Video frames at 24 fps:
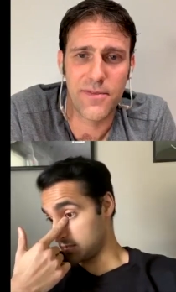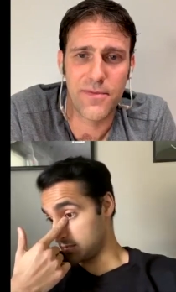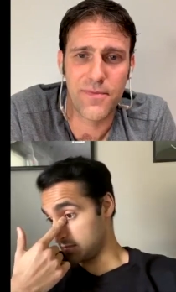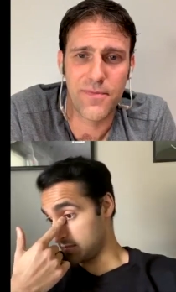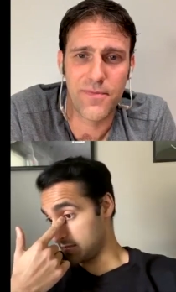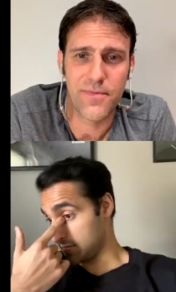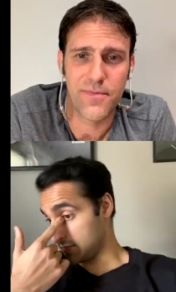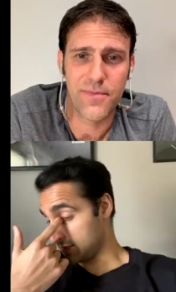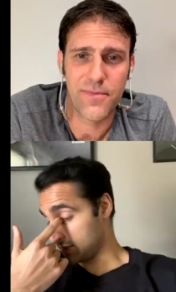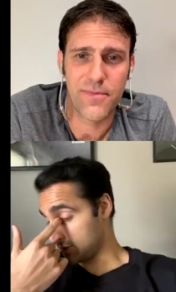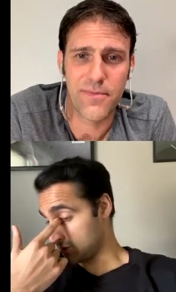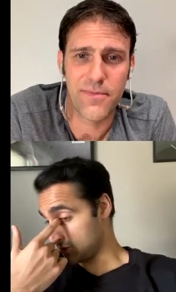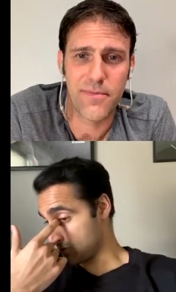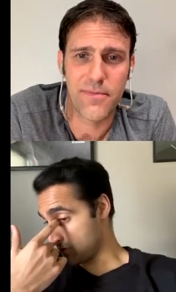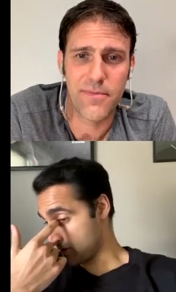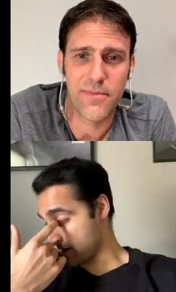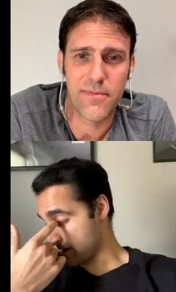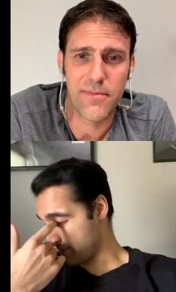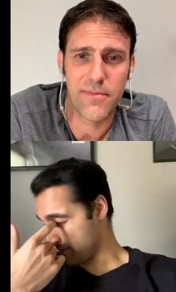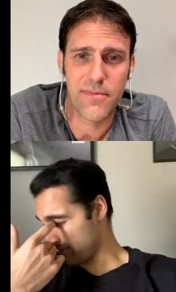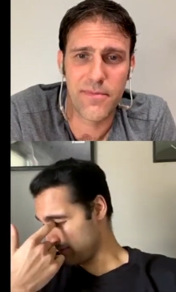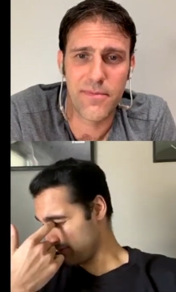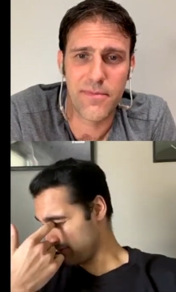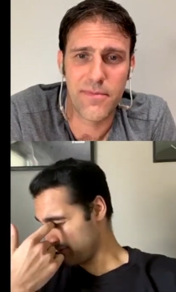Speaker 1: on
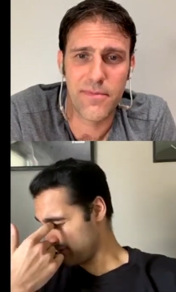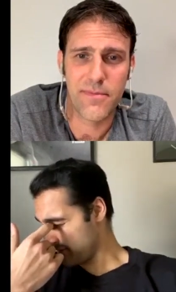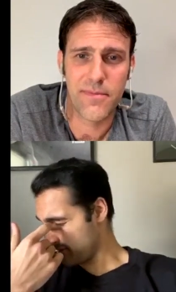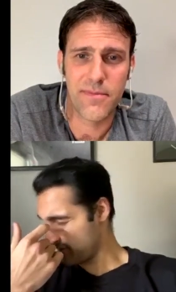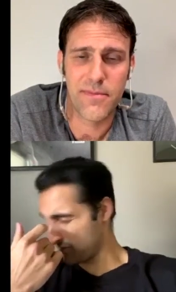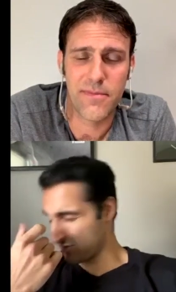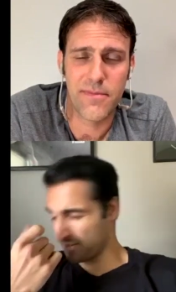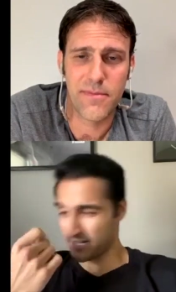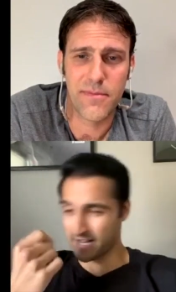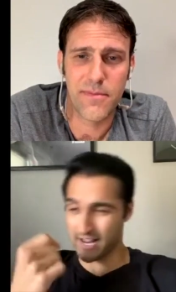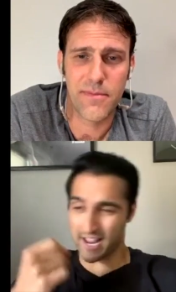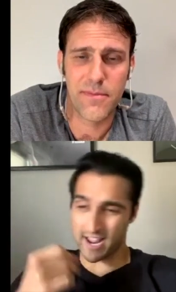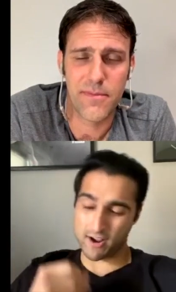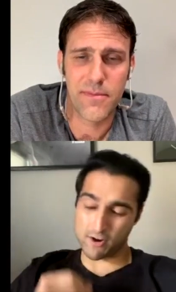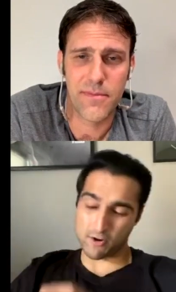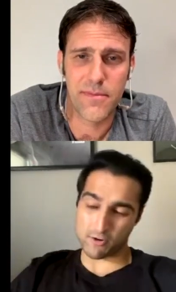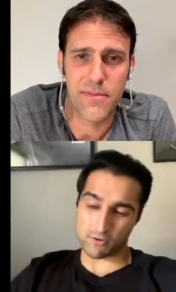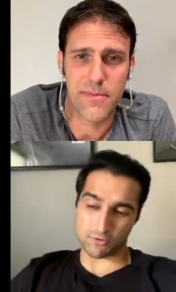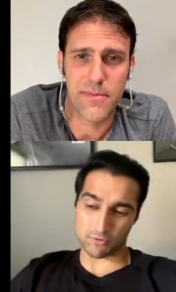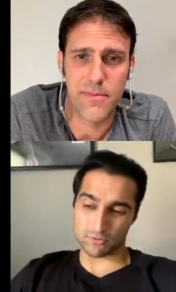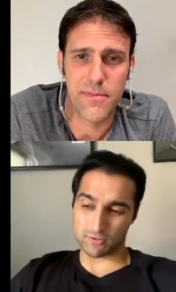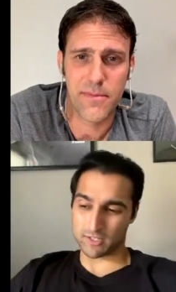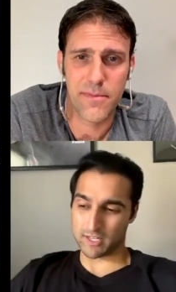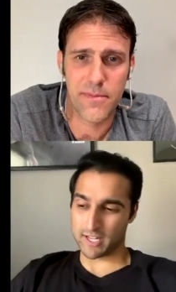Instagram and figuring
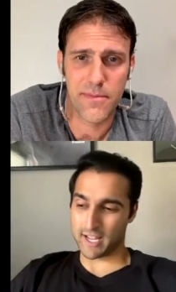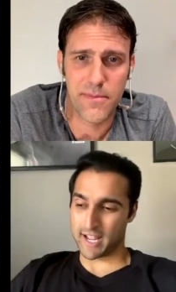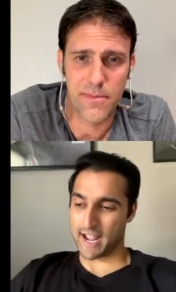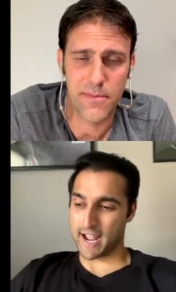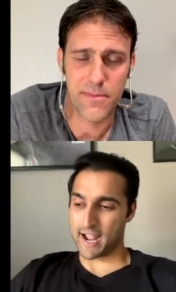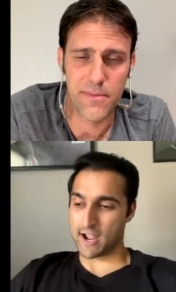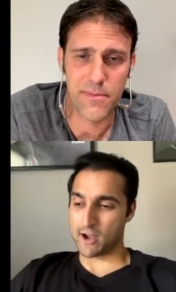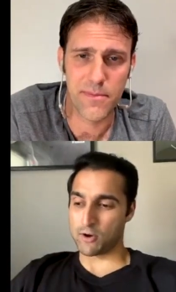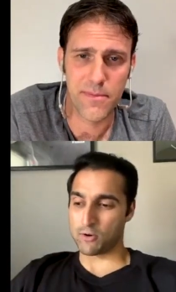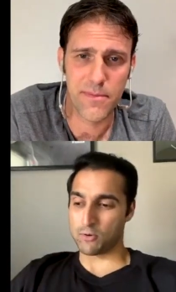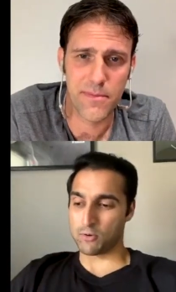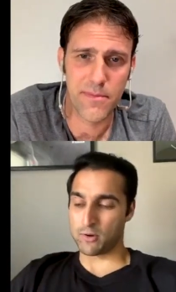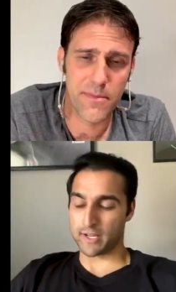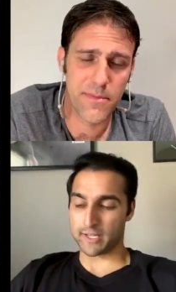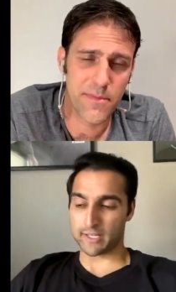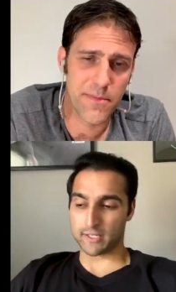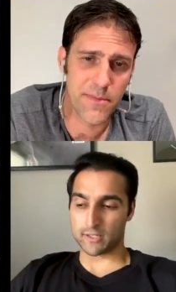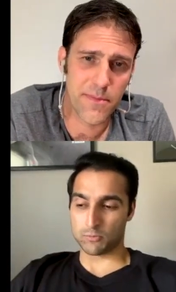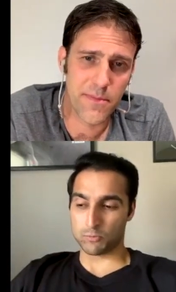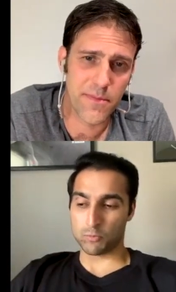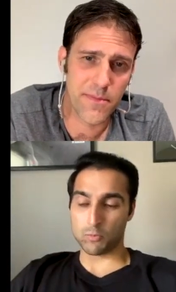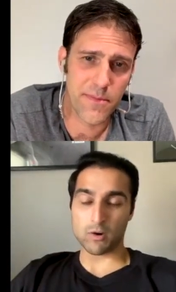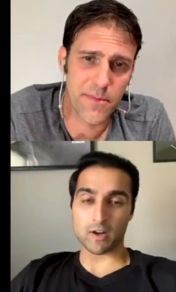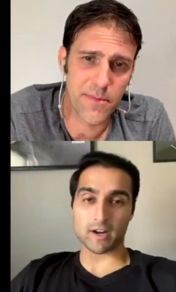out how
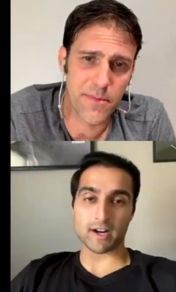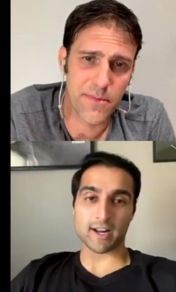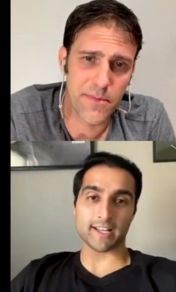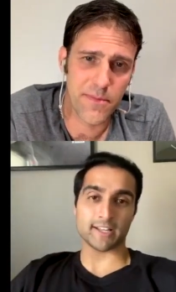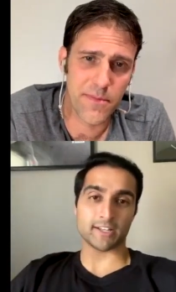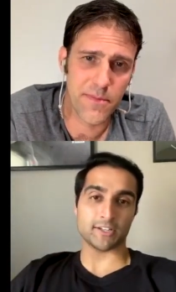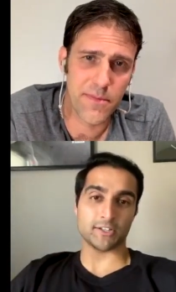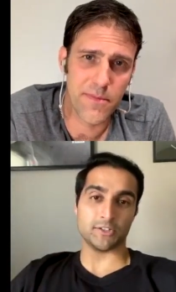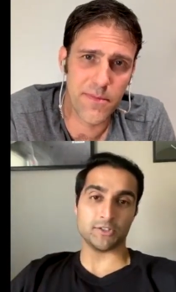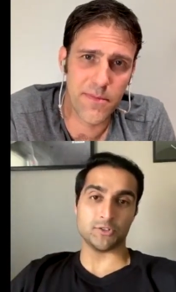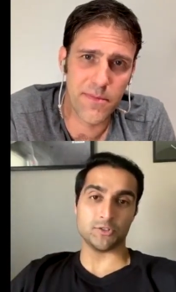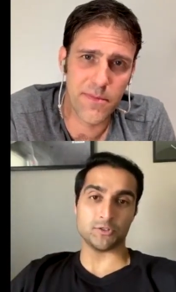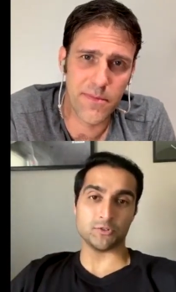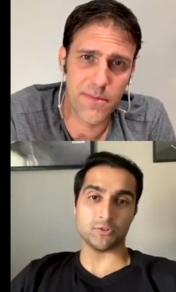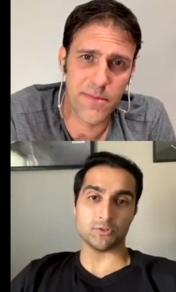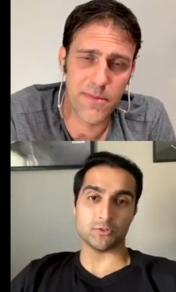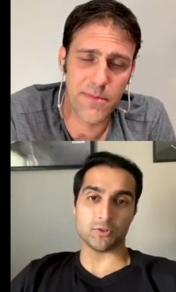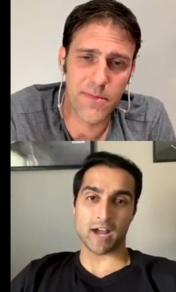I could what I could